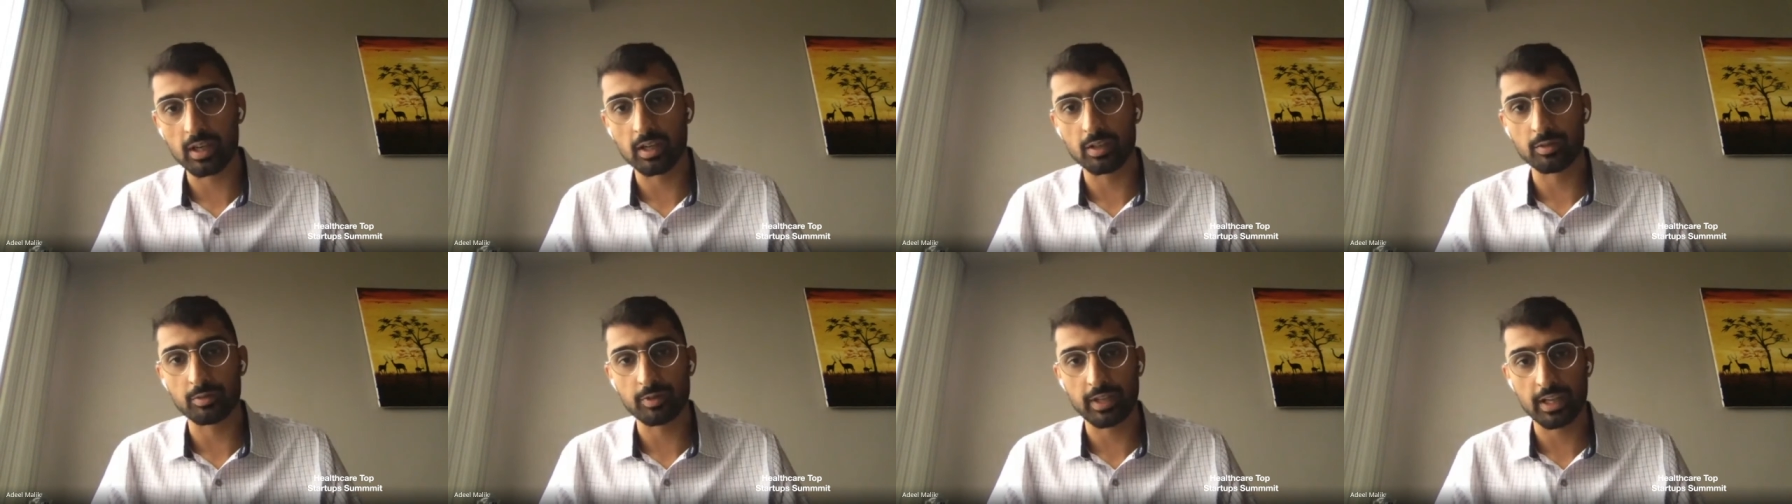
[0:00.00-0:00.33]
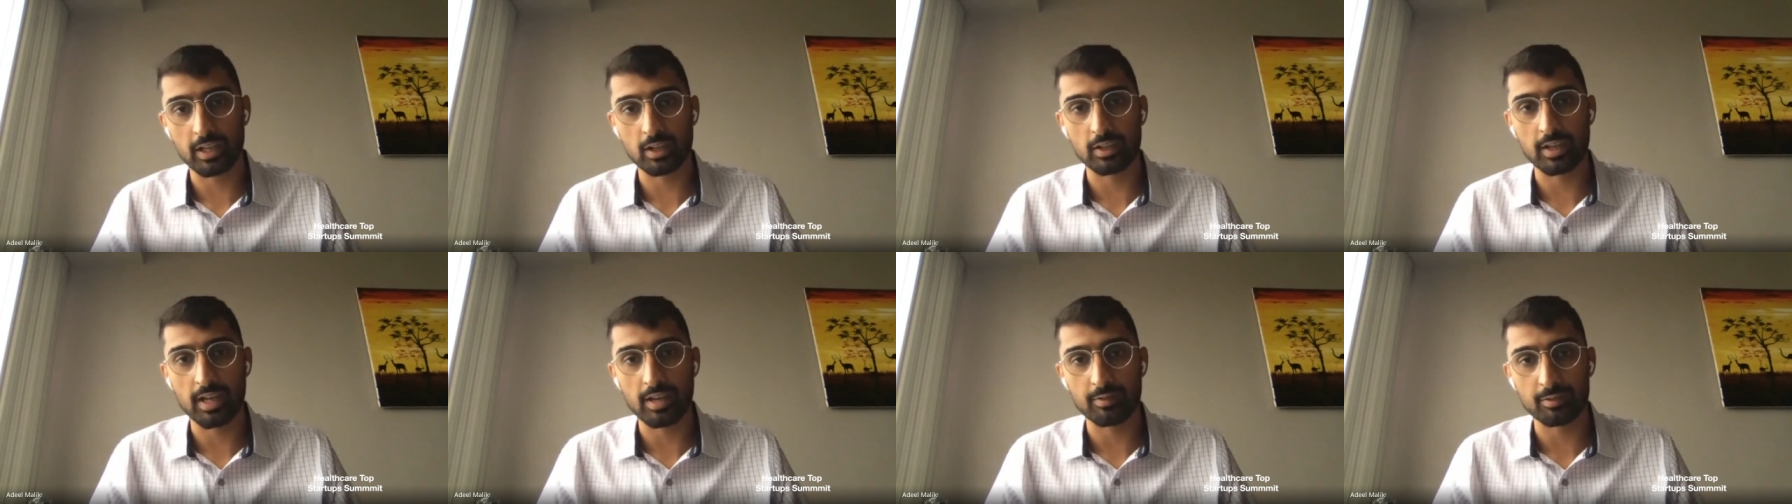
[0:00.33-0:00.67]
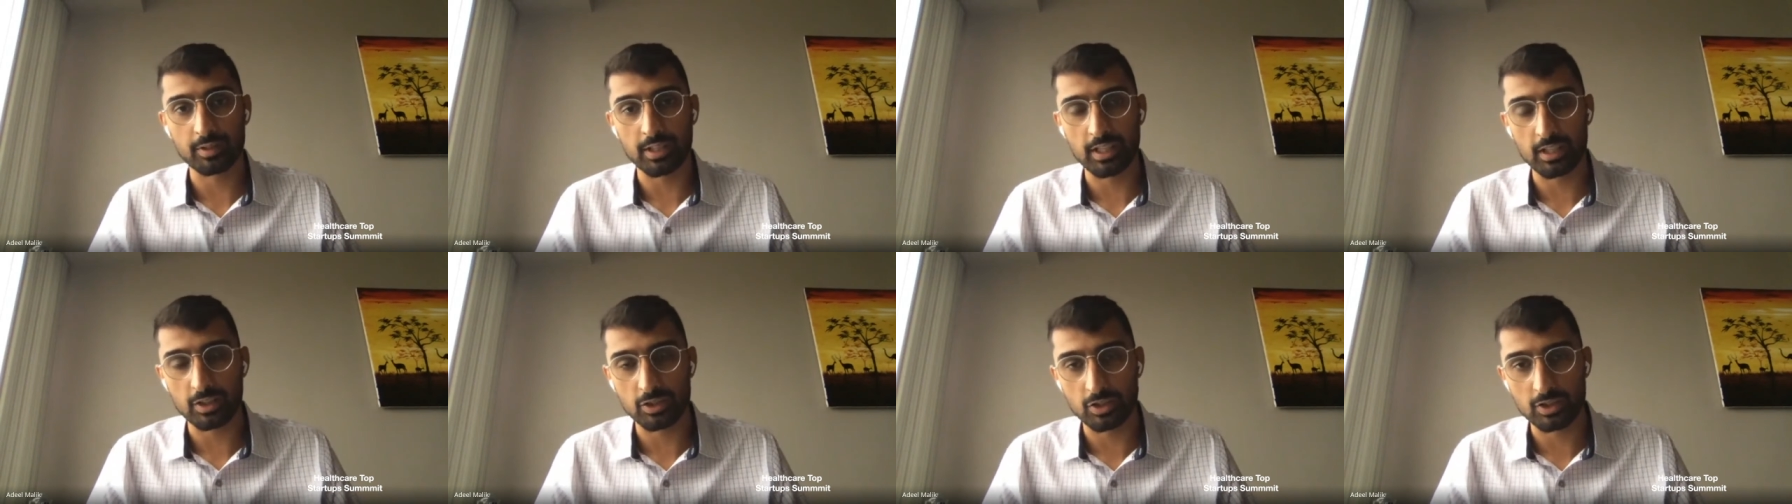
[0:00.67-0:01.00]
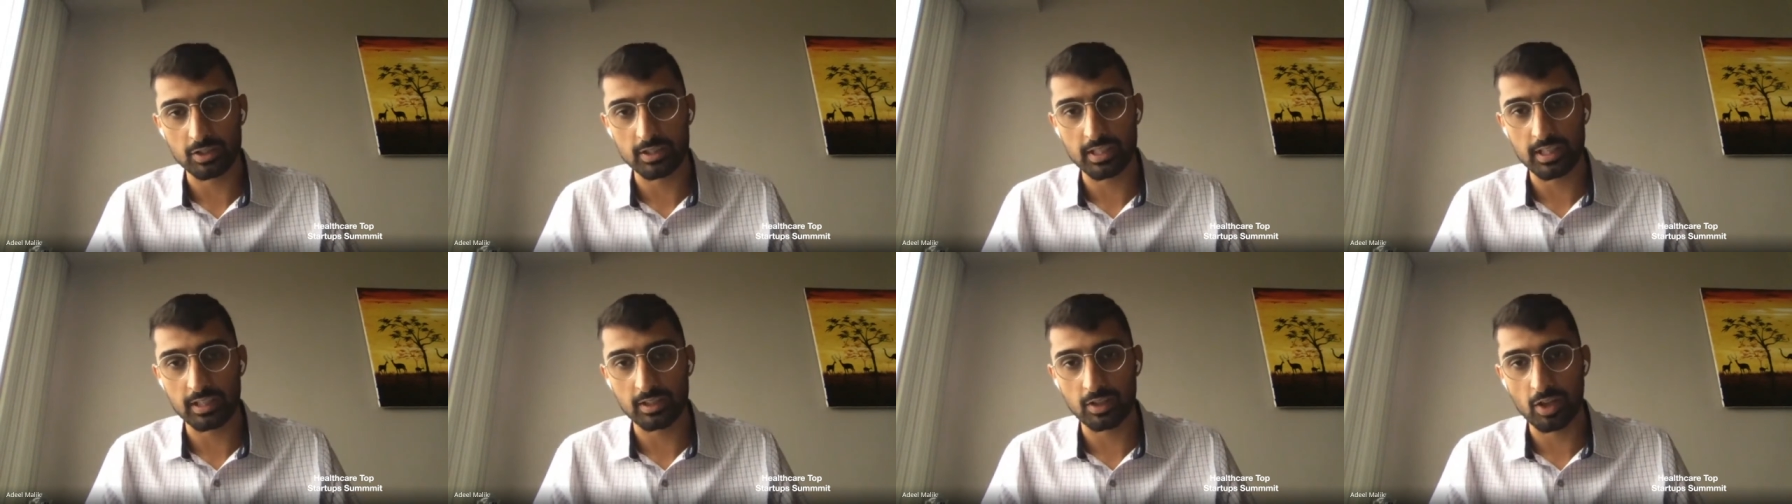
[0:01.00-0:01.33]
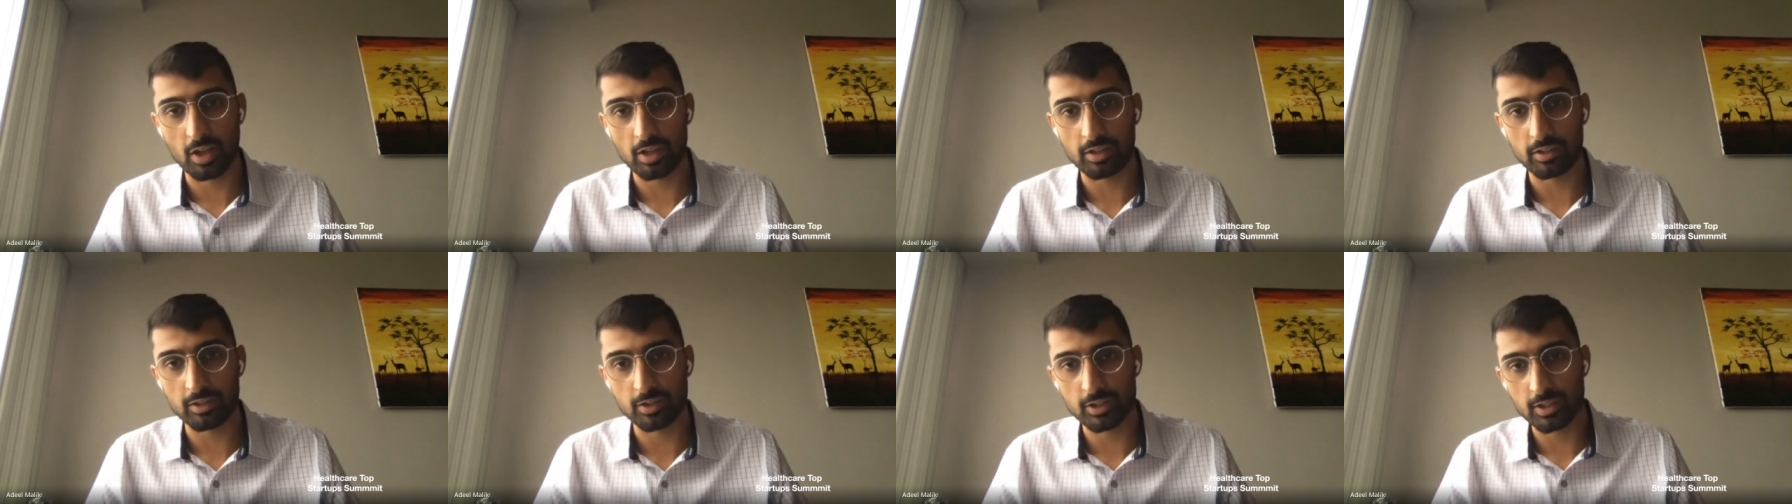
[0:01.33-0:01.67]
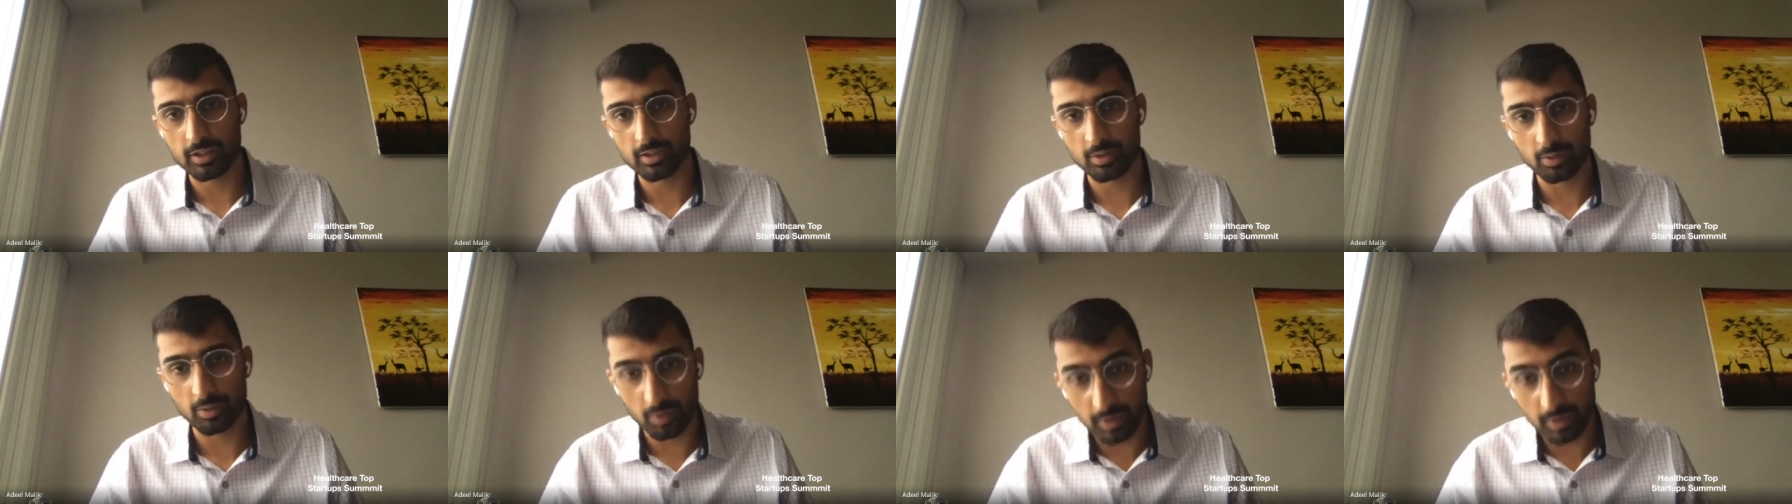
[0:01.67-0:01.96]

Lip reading: of care navigation technology.